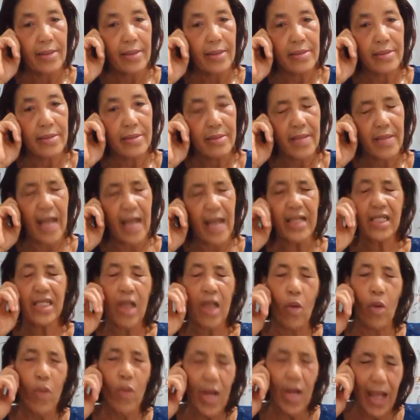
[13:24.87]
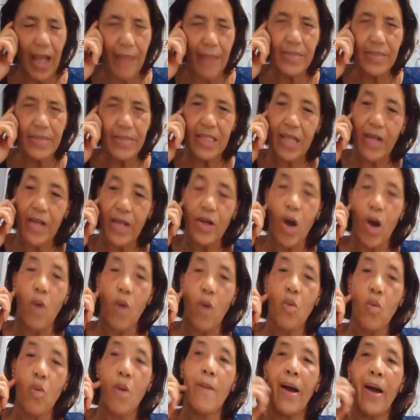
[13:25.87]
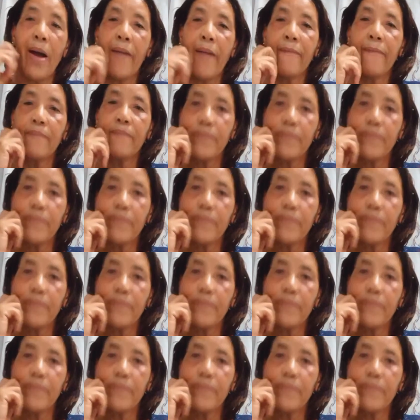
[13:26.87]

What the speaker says: Danishka Williams. Is a young woman